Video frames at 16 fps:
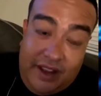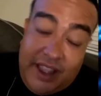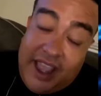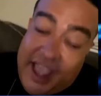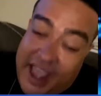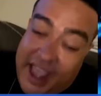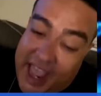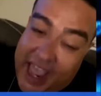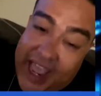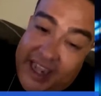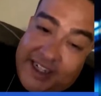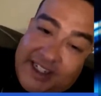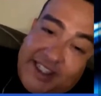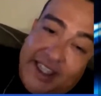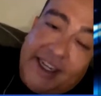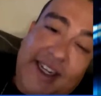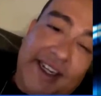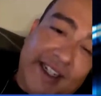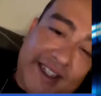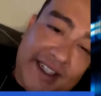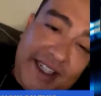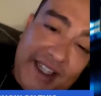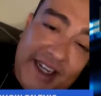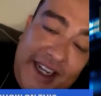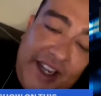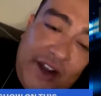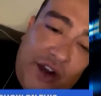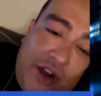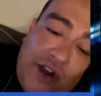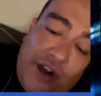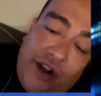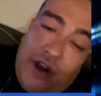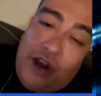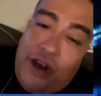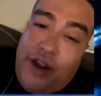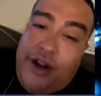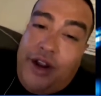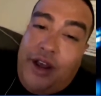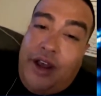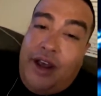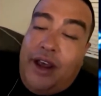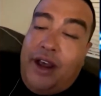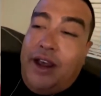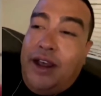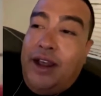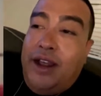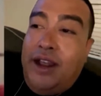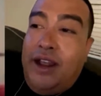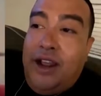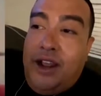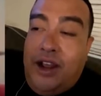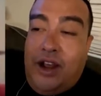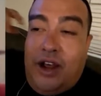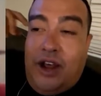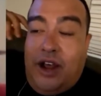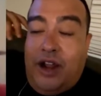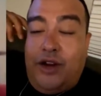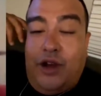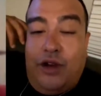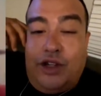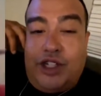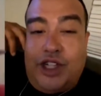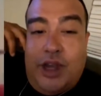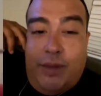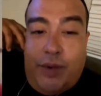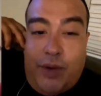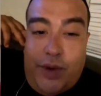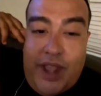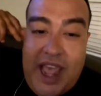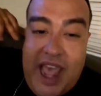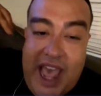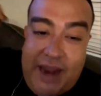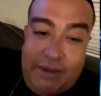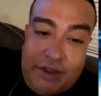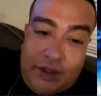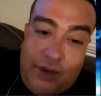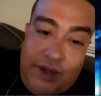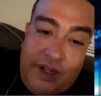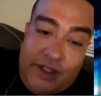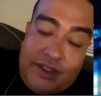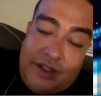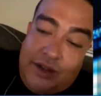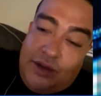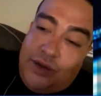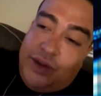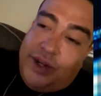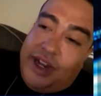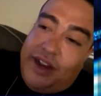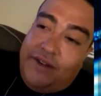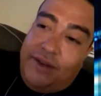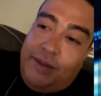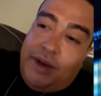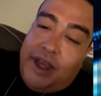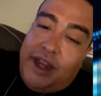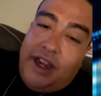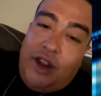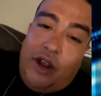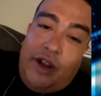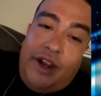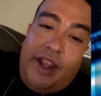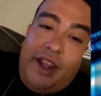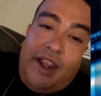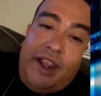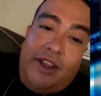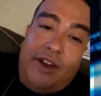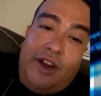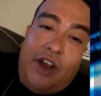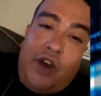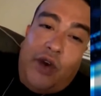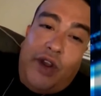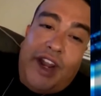yeah, I had City to City on No Jumper with Adam 22 and everybody on there. You know,